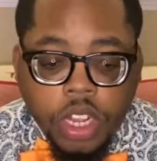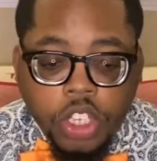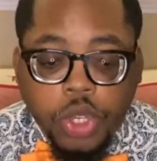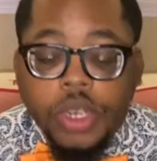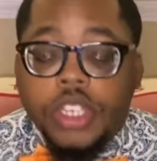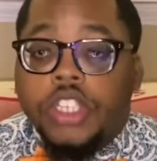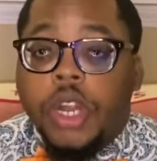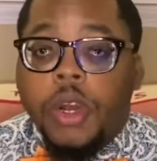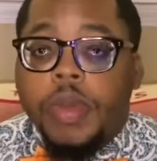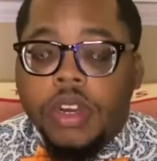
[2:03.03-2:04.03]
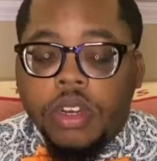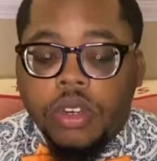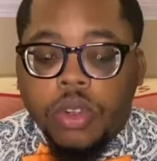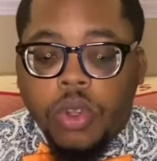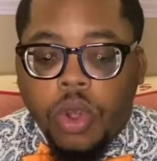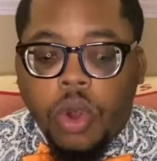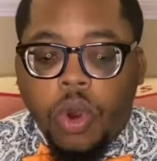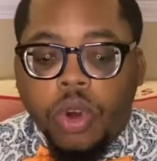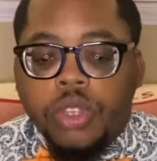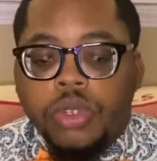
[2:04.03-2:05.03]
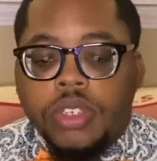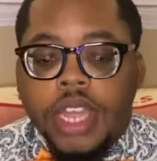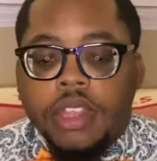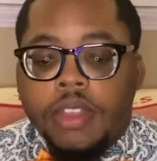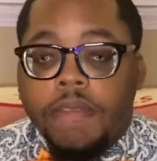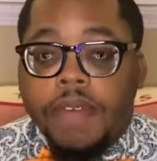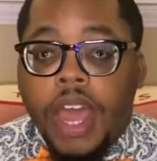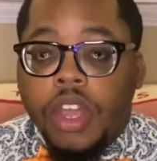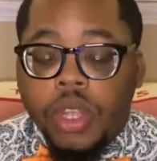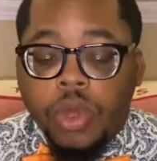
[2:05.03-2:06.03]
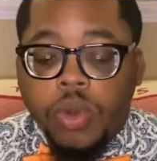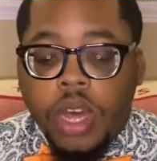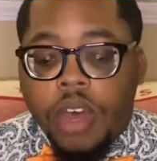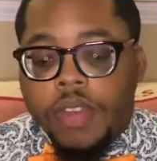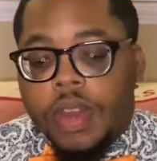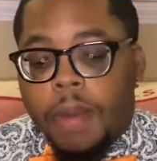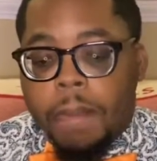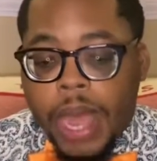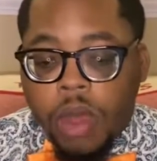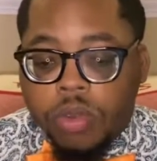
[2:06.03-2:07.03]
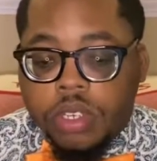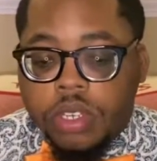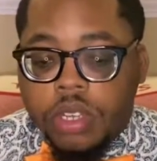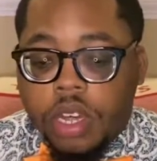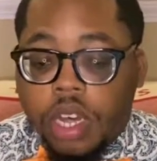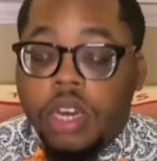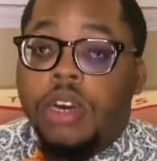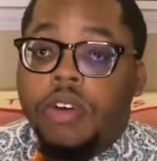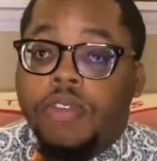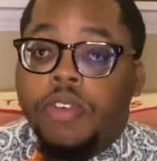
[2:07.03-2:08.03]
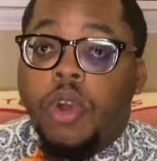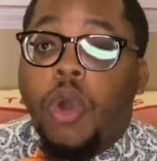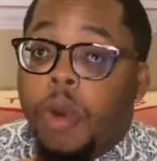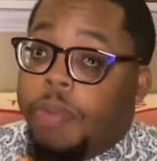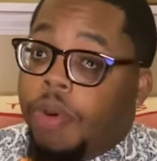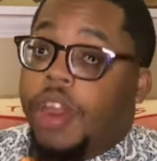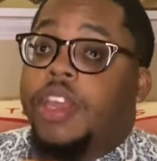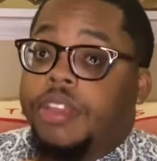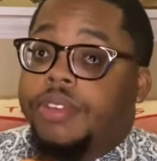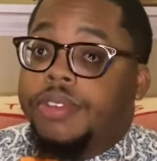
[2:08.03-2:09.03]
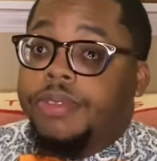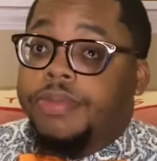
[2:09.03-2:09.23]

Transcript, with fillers: to determine or to set the value of an amount of or praise.